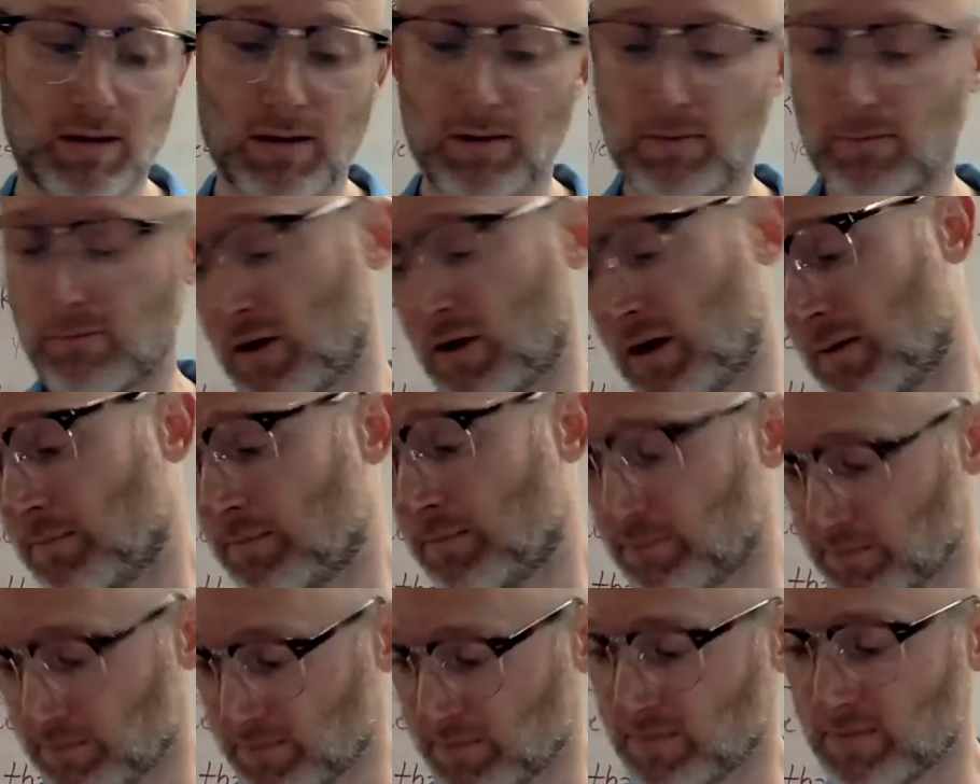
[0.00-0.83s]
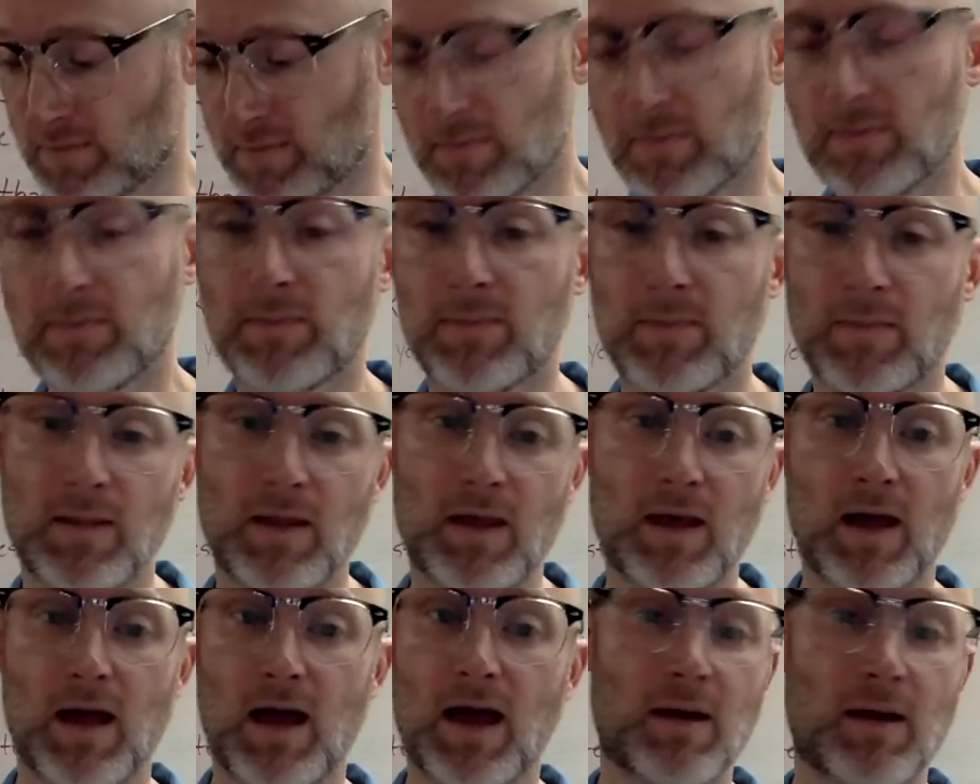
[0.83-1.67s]
Well,
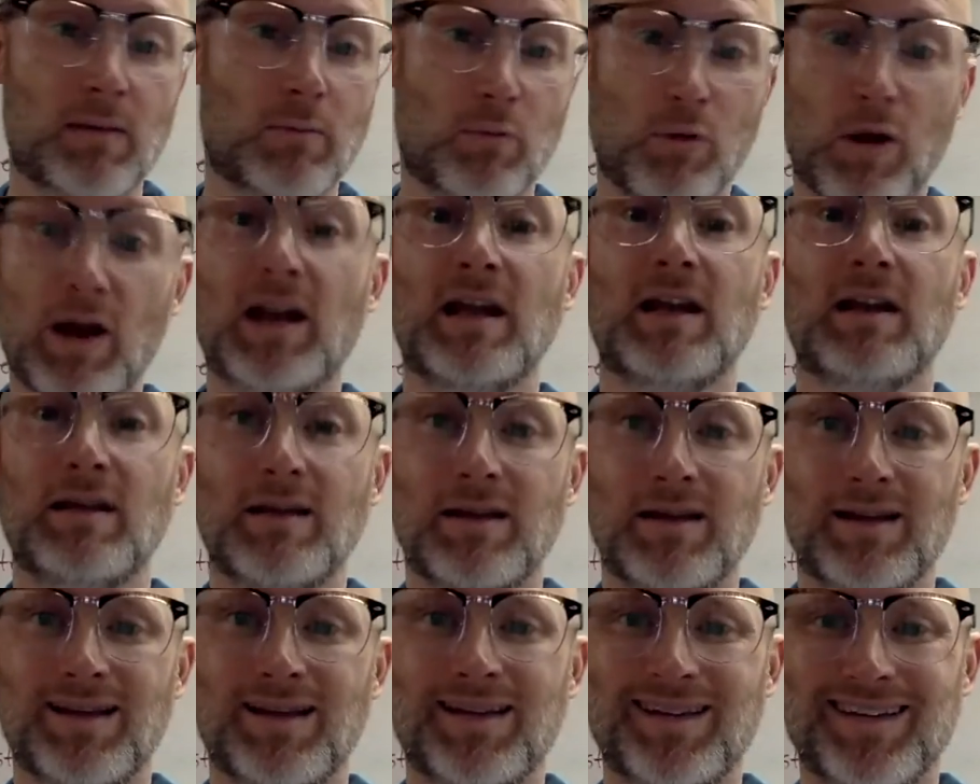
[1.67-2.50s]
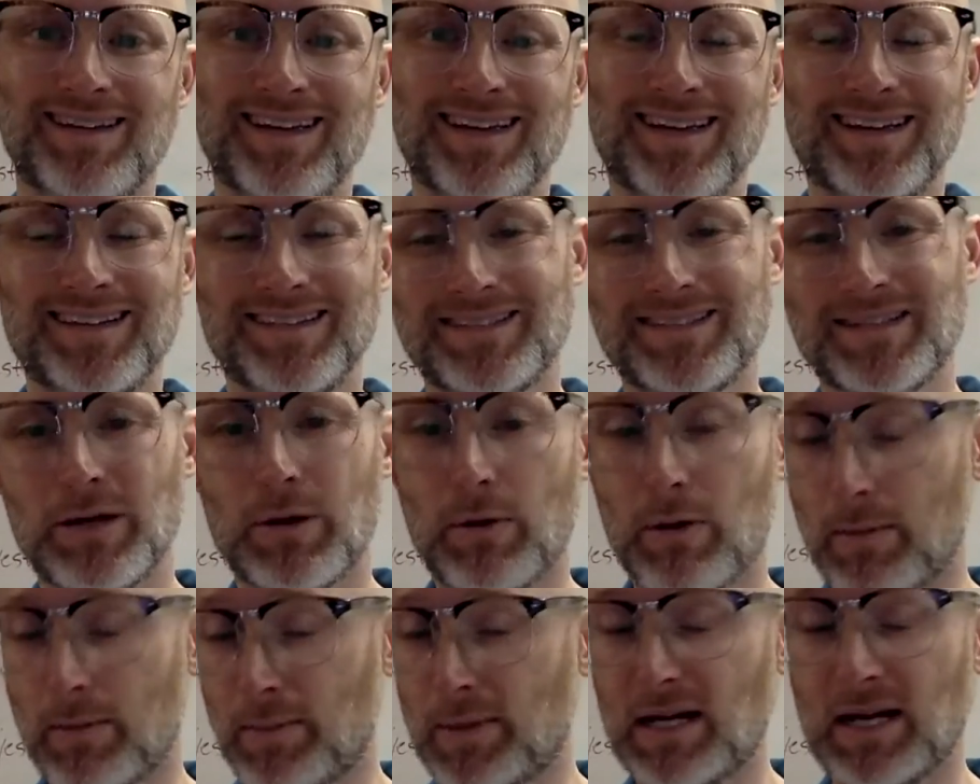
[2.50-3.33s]
I am ready. So,
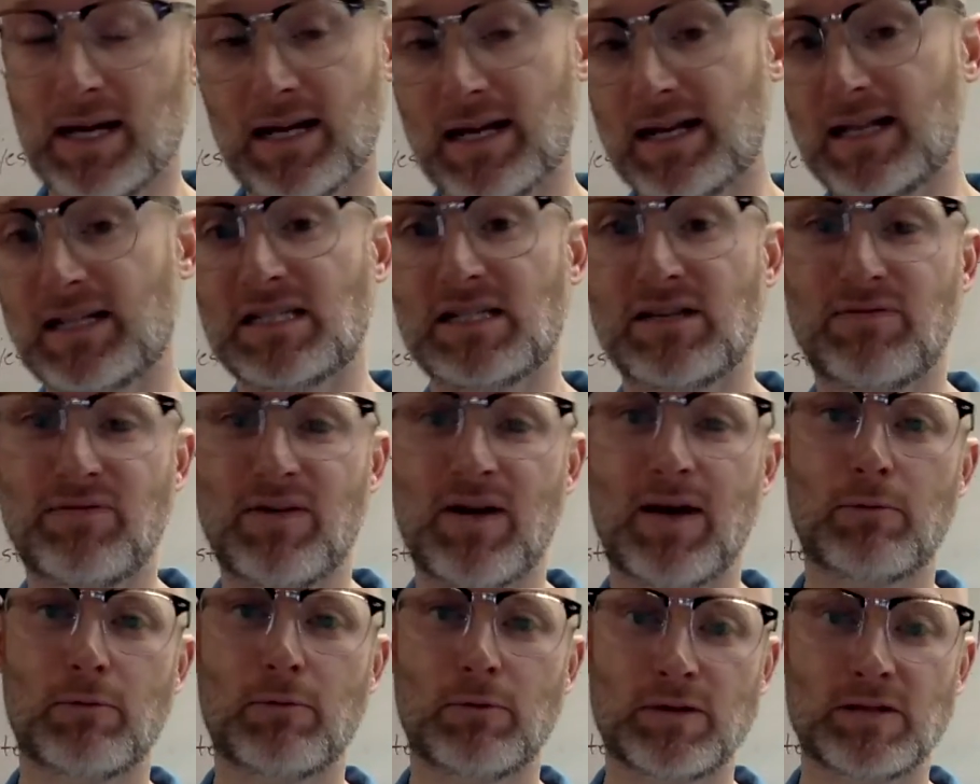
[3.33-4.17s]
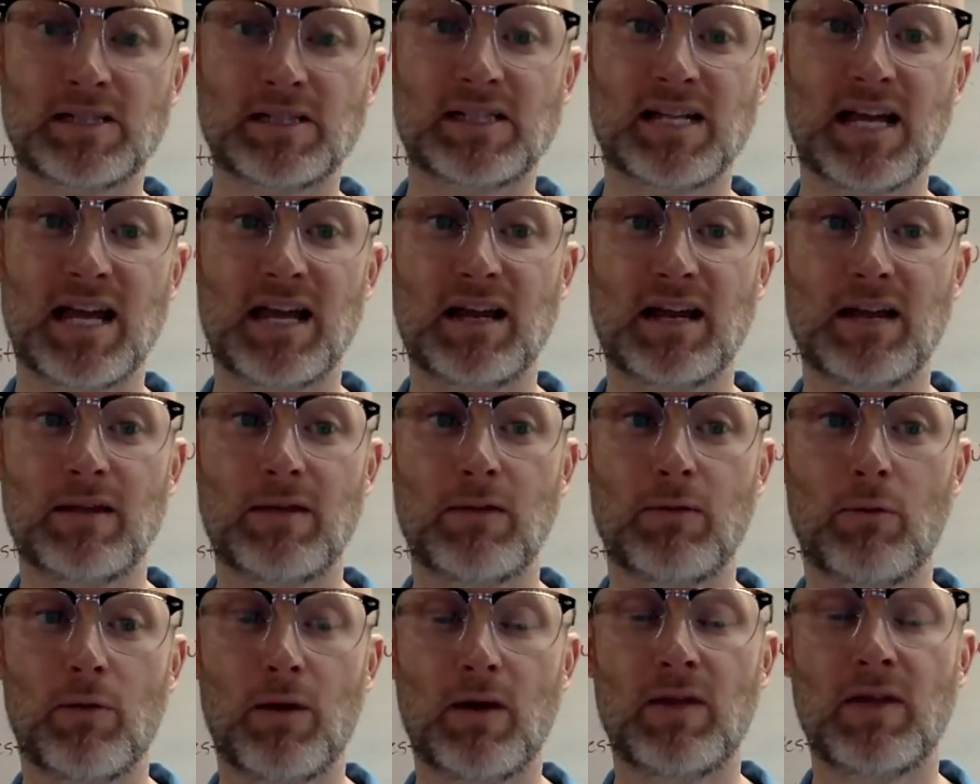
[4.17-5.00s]
I mean, I guess if I were to say it in
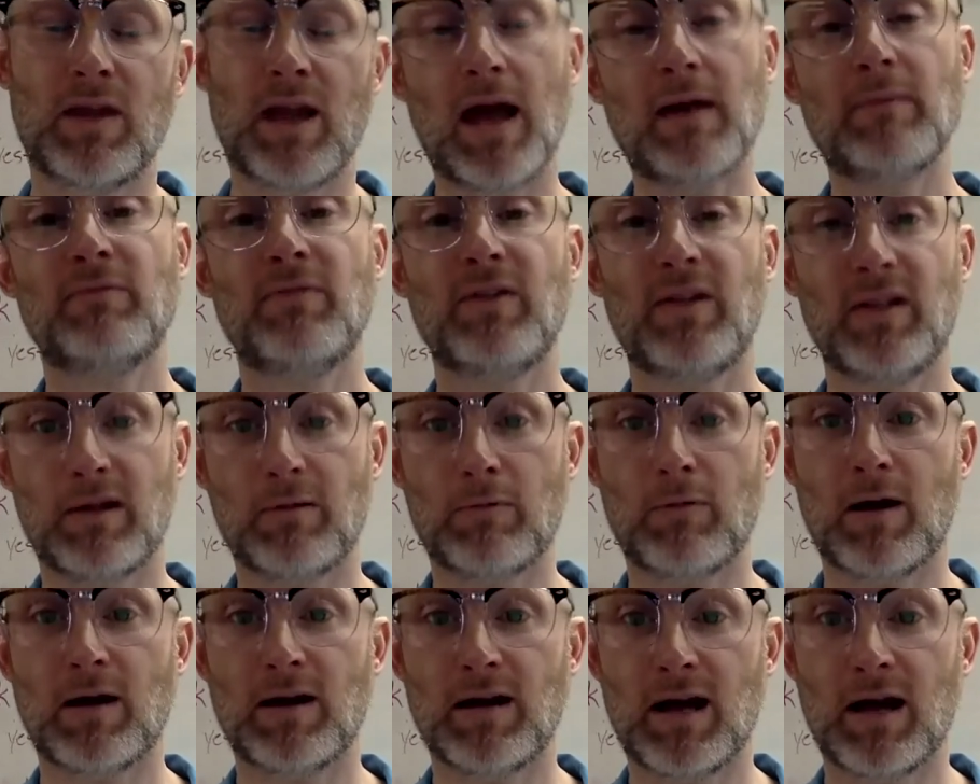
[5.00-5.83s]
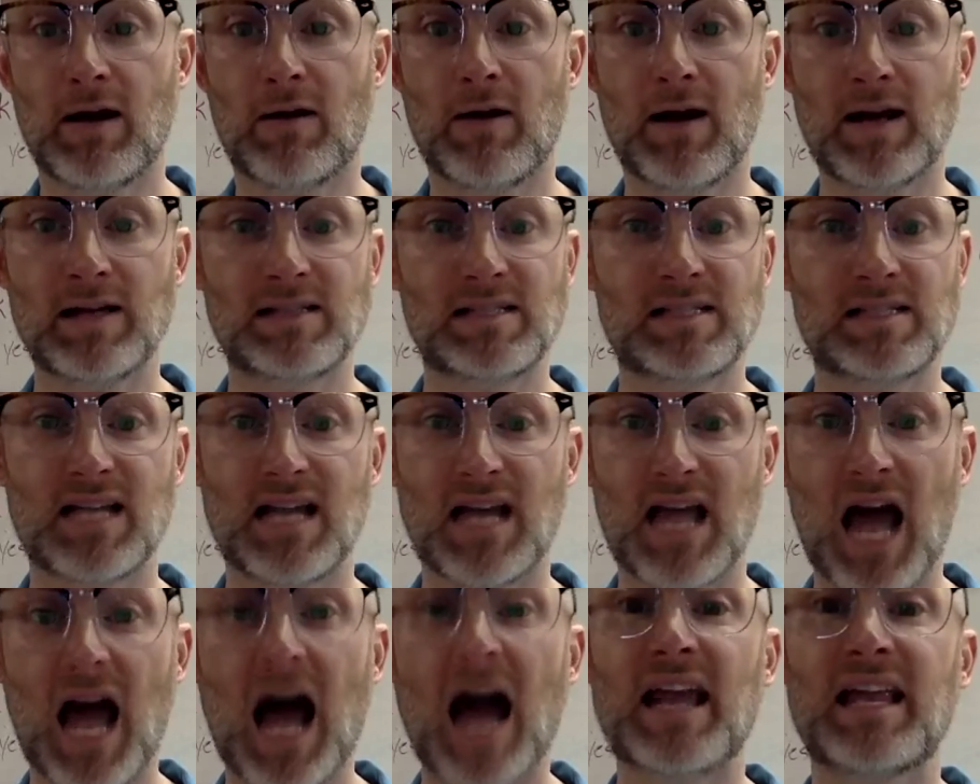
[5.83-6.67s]
the way that I'm feeling right now, I'd
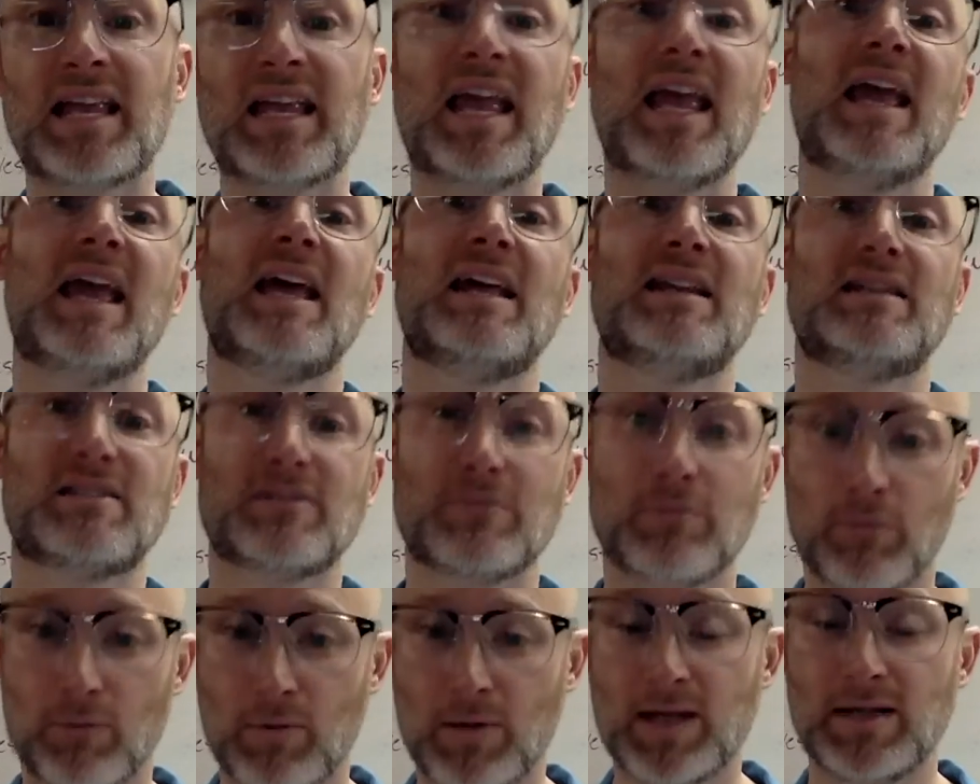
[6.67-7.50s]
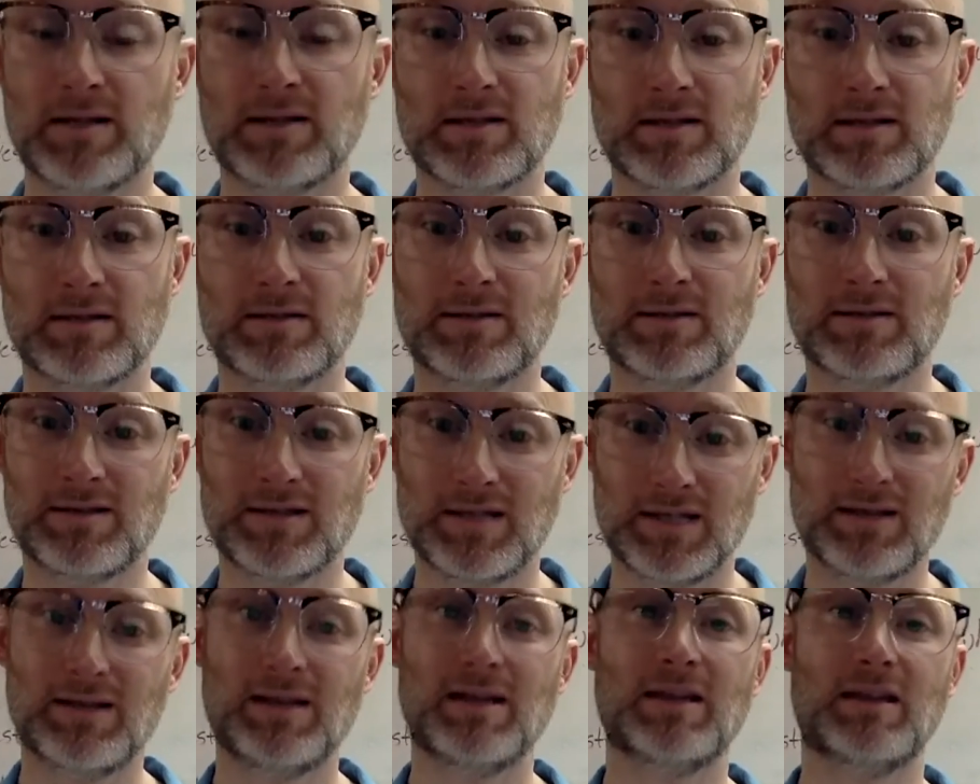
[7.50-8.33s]
say, I can't wait to
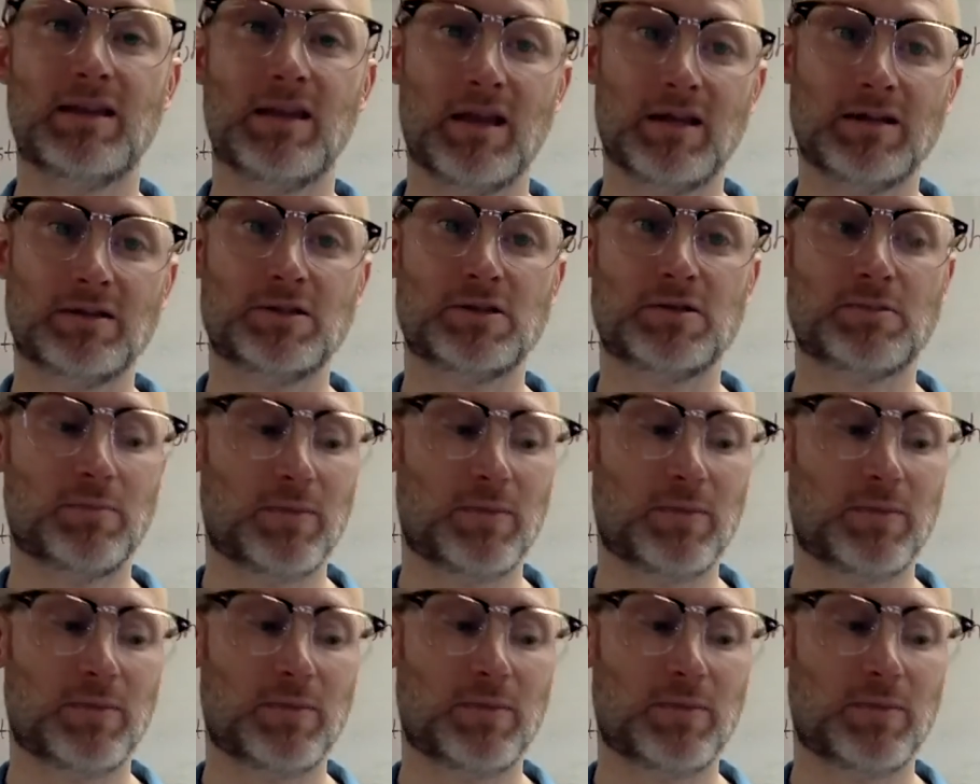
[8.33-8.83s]
eat lunch.